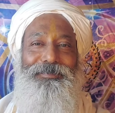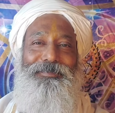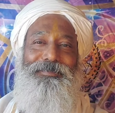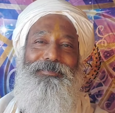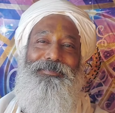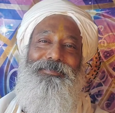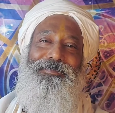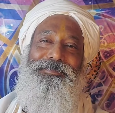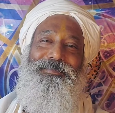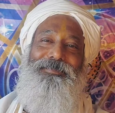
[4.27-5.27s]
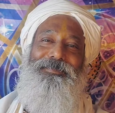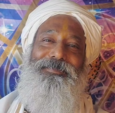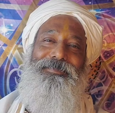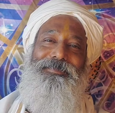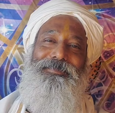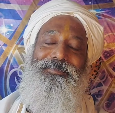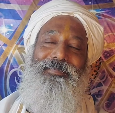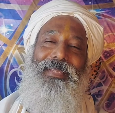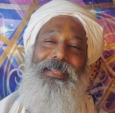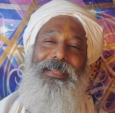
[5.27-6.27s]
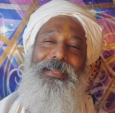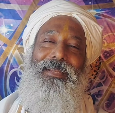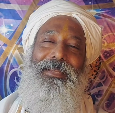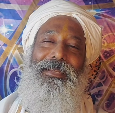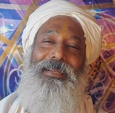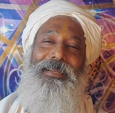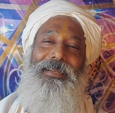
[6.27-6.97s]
Nobody speaks.